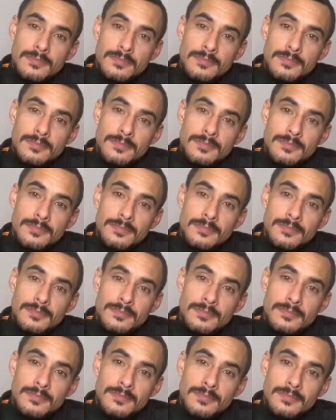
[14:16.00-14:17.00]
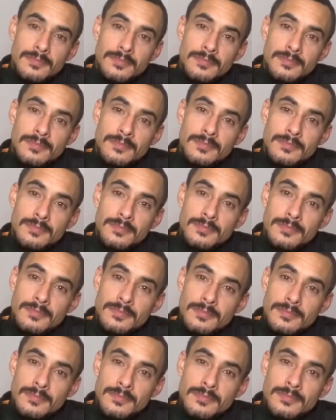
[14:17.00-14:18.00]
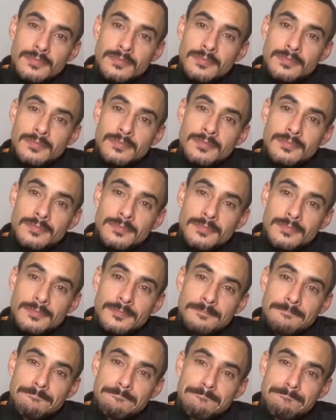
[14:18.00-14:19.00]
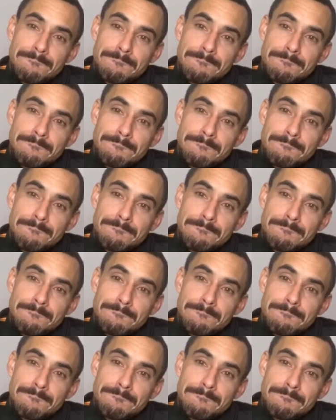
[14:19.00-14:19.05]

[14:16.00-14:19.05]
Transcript: [no speech]